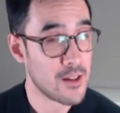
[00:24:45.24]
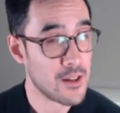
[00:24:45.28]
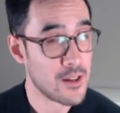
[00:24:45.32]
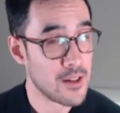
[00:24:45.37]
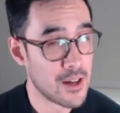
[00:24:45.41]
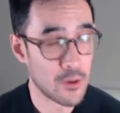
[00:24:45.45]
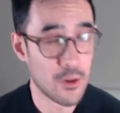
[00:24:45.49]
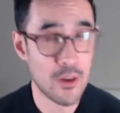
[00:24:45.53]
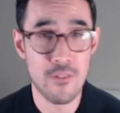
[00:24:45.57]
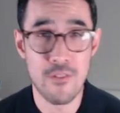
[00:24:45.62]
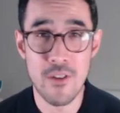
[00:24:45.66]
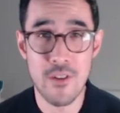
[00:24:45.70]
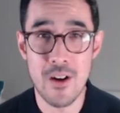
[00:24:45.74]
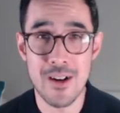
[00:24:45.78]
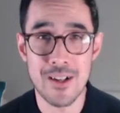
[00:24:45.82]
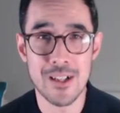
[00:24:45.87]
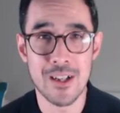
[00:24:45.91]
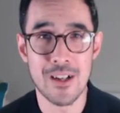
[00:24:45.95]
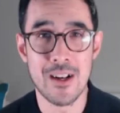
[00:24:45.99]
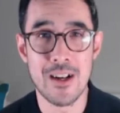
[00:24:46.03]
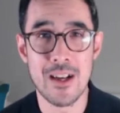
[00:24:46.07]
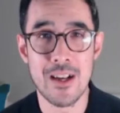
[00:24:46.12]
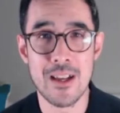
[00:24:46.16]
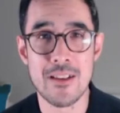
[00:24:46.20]
a lot of our
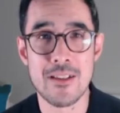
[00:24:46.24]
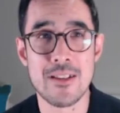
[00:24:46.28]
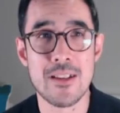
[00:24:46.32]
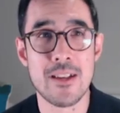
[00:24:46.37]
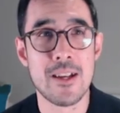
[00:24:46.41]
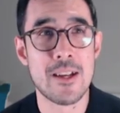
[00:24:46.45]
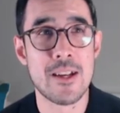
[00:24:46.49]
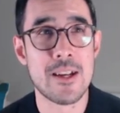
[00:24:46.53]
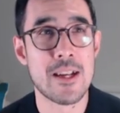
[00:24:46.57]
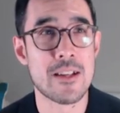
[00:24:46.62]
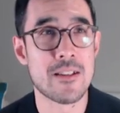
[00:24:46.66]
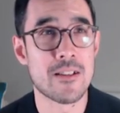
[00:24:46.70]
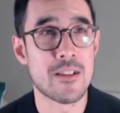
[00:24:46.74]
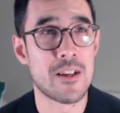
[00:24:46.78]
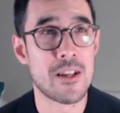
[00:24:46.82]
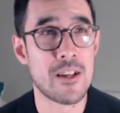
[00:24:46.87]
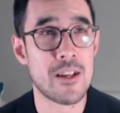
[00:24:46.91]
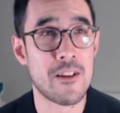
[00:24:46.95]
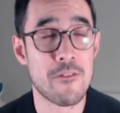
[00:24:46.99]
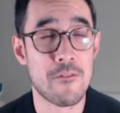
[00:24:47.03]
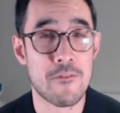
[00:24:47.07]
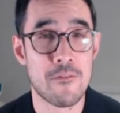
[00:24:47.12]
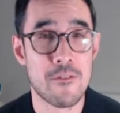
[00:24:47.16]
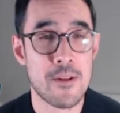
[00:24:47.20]
guys, it's kind
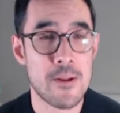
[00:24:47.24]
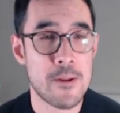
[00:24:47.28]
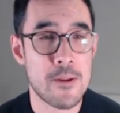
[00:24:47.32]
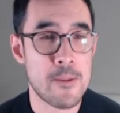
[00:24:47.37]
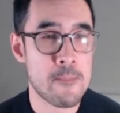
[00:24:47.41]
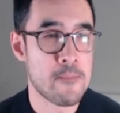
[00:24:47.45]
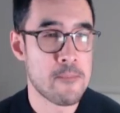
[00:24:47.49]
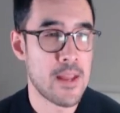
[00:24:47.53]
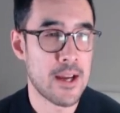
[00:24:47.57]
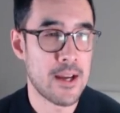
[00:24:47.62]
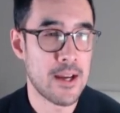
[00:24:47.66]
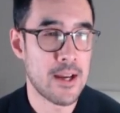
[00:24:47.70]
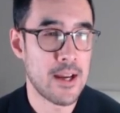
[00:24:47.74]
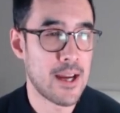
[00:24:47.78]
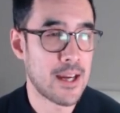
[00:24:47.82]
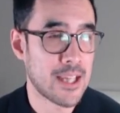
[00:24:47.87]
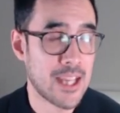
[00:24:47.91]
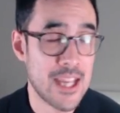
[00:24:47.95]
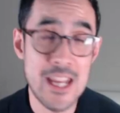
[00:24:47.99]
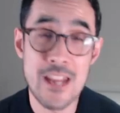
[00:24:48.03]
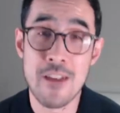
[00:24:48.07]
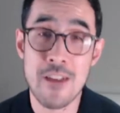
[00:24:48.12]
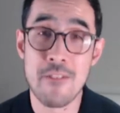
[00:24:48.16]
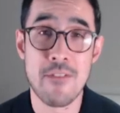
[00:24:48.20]
of uh, a
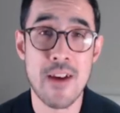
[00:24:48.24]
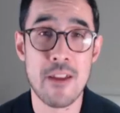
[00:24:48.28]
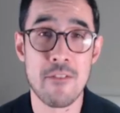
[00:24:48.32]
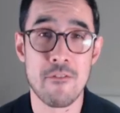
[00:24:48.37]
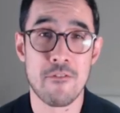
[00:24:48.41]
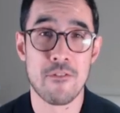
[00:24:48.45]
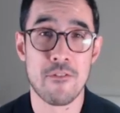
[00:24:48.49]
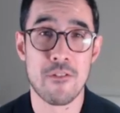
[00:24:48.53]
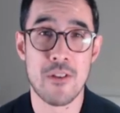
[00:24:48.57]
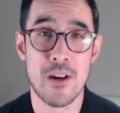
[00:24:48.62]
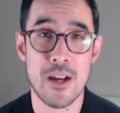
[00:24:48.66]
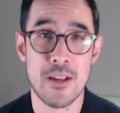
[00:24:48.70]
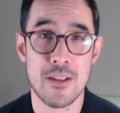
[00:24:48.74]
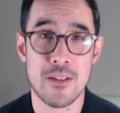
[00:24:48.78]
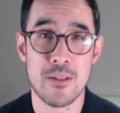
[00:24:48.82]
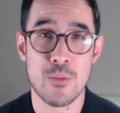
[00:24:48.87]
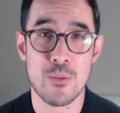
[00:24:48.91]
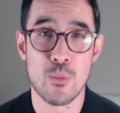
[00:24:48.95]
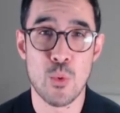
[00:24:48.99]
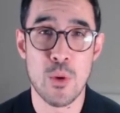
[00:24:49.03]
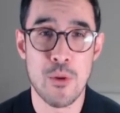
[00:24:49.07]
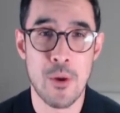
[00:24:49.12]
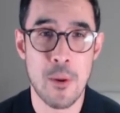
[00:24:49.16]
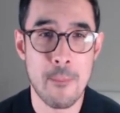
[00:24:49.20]
key event for
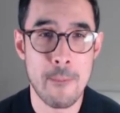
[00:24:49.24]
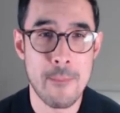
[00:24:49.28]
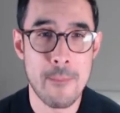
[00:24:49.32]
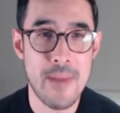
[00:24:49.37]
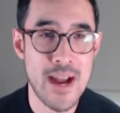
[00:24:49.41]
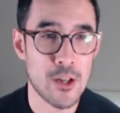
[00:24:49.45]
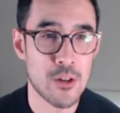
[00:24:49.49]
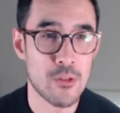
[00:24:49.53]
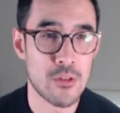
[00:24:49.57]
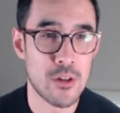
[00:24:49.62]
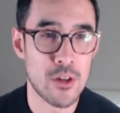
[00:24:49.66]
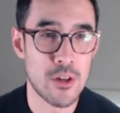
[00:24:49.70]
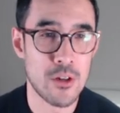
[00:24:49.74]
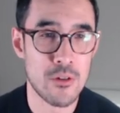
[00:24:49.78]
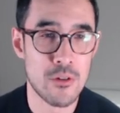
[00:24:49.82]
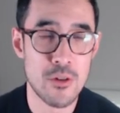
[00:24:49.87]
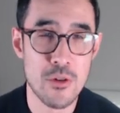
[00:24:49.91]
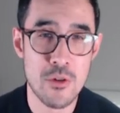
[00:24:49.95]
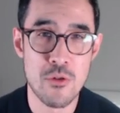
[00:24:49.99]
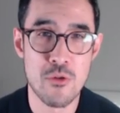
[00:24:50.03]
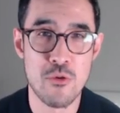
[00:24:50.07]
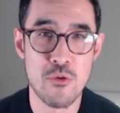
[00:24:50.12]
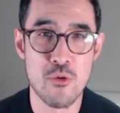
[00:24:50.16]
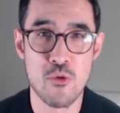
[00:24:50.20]
us. We're a macro
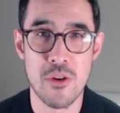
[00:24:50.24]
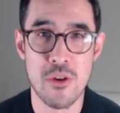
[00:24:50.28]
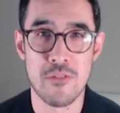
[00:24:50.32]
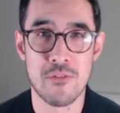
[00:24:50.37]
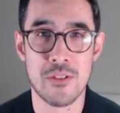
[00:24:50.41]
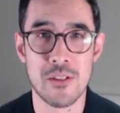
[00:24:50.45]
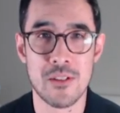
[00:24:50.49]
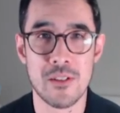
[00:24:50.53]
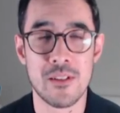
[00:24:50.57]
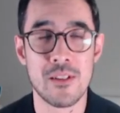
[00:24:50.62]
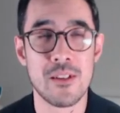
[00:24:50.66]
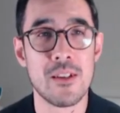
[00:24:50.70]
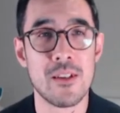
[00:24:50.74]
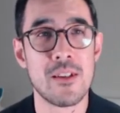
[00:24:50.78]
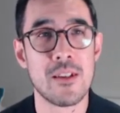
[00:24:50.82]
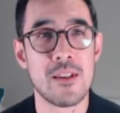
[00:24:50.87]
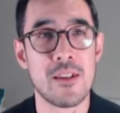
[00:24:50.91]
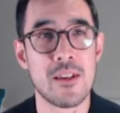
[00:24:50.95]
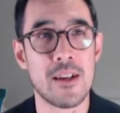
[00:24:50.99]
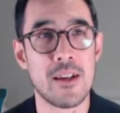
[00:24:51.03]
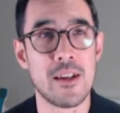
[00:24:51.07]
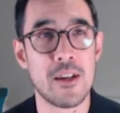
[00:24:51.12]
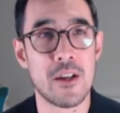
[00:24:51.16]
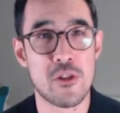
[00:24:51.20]
news-driven
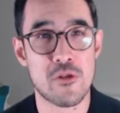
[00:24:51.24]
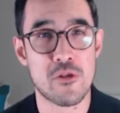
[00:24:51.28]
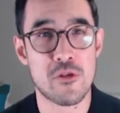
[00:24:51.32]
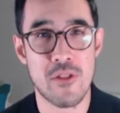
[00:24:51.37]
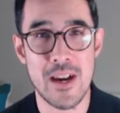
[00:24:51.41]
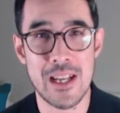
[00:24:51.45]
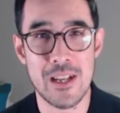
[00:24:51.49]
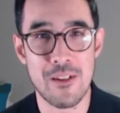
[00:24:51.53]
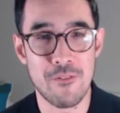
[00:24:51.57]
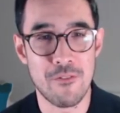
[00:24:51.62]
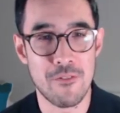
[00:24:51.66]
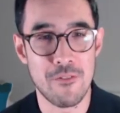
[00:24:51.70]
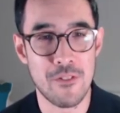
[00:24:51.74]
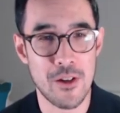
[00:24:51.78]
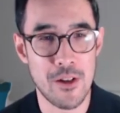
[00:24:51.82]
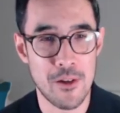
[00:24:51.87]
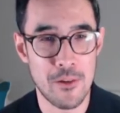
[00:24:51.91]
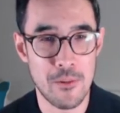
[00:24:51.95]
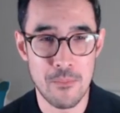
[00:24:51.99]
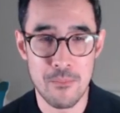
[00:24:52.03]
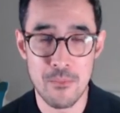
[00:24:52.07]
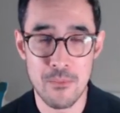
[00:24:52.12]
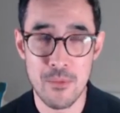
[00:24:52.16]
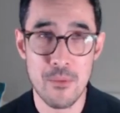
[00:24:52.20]
uh, trading
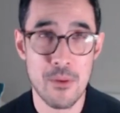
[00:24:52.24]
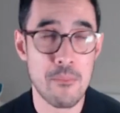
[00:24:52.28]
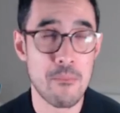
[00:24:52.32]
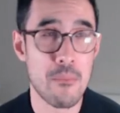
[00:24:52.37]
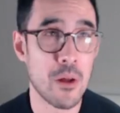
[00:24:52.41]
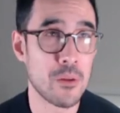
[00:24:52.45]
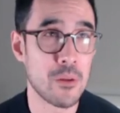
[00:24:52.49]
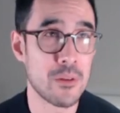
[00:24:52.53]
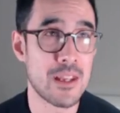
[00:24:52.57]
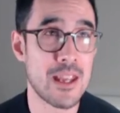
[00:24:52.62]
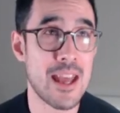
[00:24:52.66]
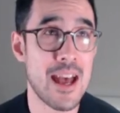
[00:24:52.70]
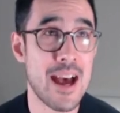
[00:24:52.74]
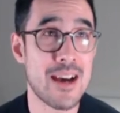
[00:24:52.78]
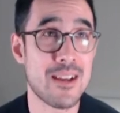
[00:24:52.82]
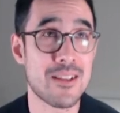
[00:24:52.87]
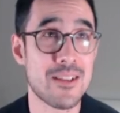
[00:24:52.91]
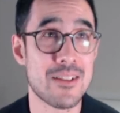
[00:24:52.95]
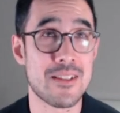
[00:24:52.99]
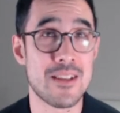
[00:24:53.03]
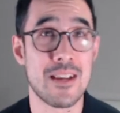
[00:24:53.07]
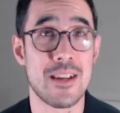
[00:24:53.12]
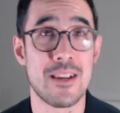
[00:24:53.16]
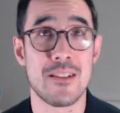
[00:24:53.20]
firm,
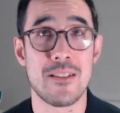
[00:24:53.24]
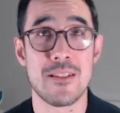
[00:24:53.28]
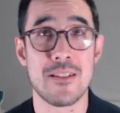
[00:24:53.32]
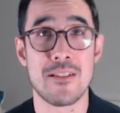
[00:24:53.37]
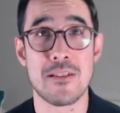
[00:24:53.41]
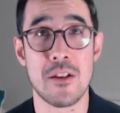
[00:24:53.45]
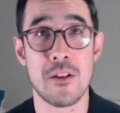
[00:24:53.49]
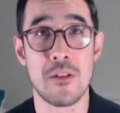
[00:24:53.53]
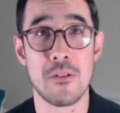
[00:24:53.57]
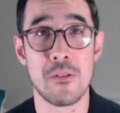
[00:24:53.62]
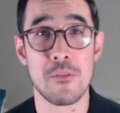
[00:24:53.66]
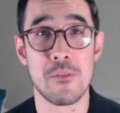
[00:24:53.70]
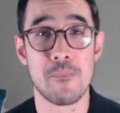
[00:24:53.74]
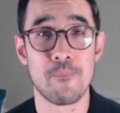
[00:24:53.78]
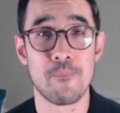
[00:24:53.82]
multi-asset, so